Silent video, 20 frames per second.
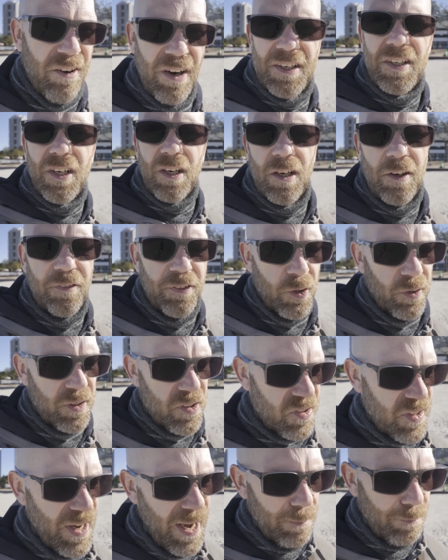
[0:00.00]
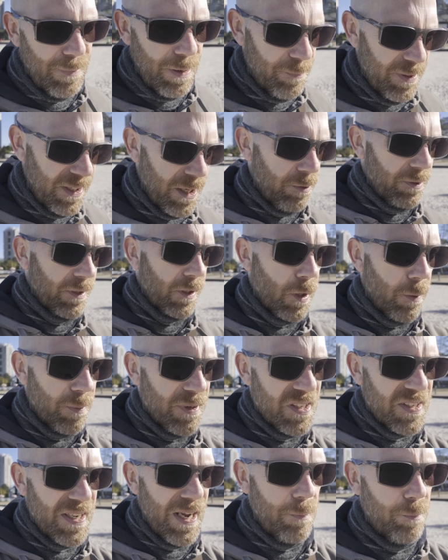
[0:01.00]
and I don't know if you're the same, let me know in the
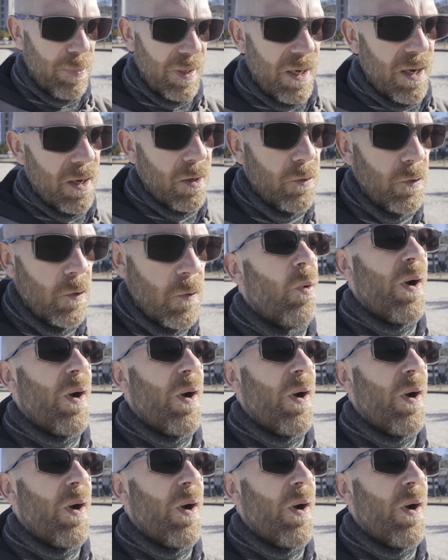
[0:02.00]
comments down below,